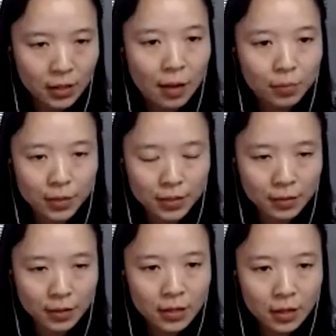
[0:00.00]
And
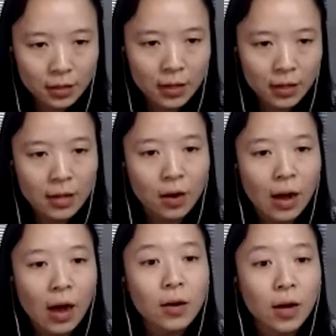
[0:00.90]
precipitation is our
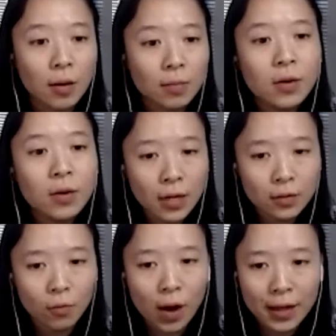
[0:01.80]
outcome
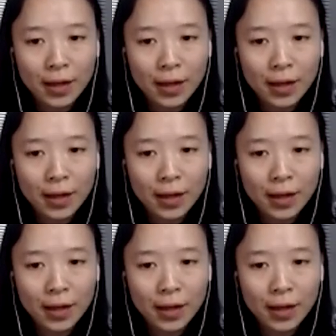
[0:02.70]
in Y.